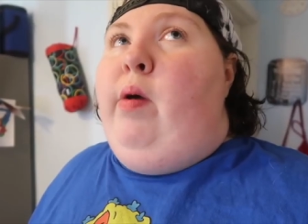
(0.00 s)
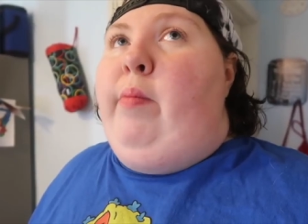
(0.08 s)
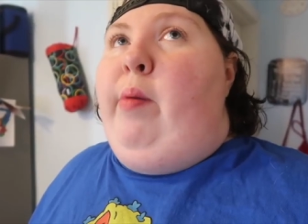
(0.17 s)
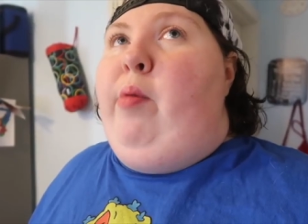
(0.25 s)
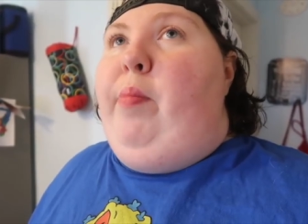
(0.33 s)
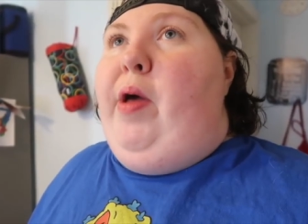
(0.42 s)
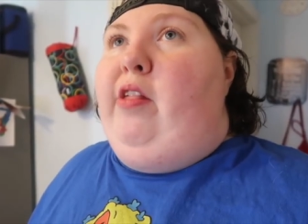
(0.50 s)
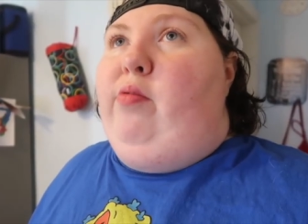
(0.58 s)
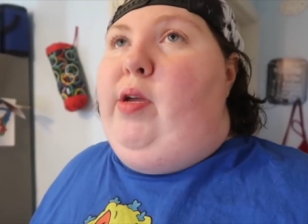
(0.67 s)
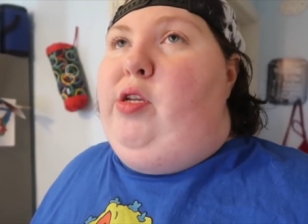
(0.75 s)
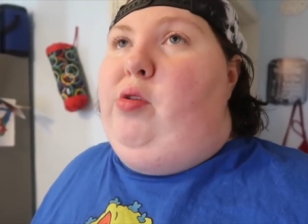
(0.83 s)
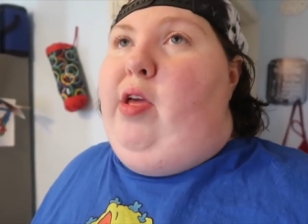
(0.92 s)
My mama passed
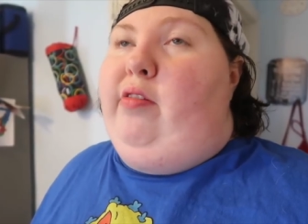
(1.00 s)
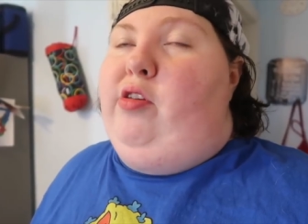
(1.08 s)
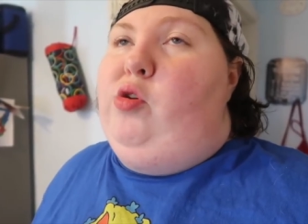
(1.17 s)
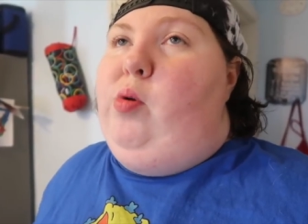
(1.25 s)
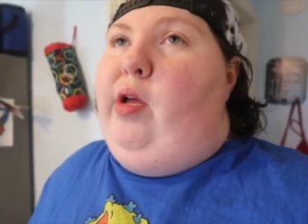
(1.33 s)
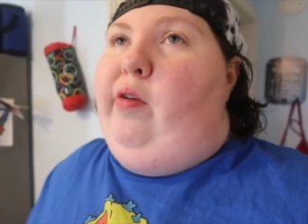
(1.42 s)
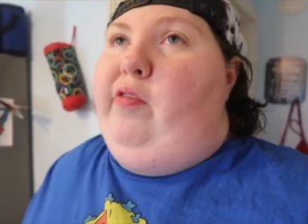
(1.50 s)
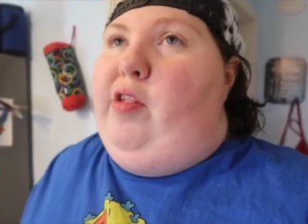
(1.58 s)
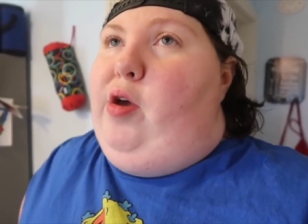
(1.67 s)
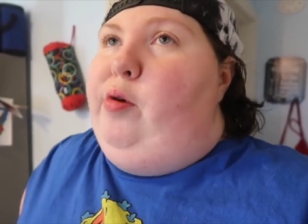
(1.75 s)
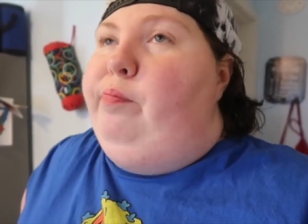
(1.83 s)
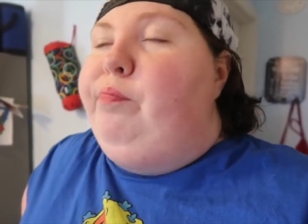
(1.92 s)
away in 2012,
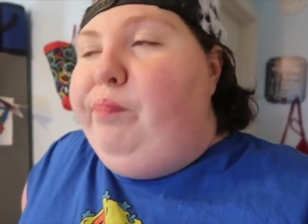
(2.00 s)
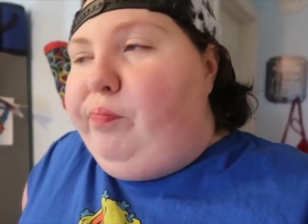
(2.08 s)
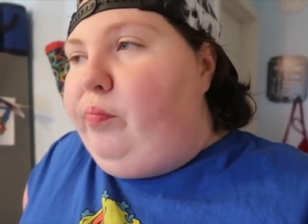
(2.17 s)
so